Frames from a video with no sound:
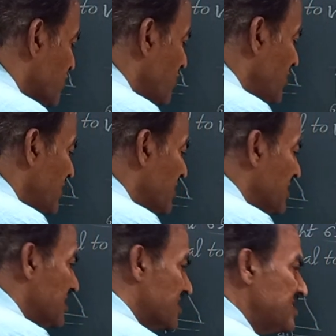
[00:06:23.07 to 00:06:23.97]
So
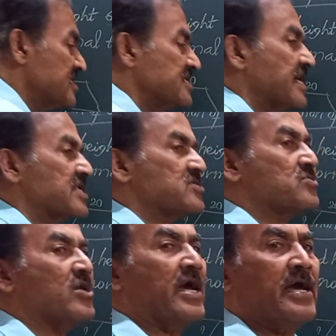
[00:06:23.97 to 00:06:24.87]
since it has
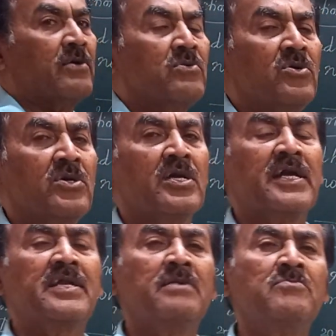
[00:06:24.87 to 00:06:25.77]
to have
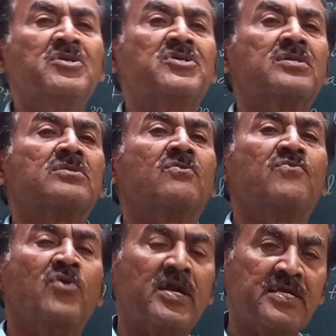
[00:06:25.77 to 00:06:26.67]
a dimension
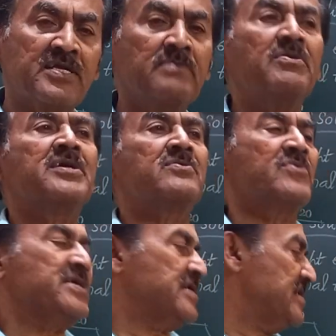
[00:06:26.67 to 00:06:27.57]
of 40 by
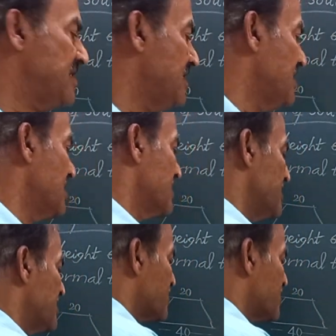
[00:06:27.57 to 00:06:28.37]
20, this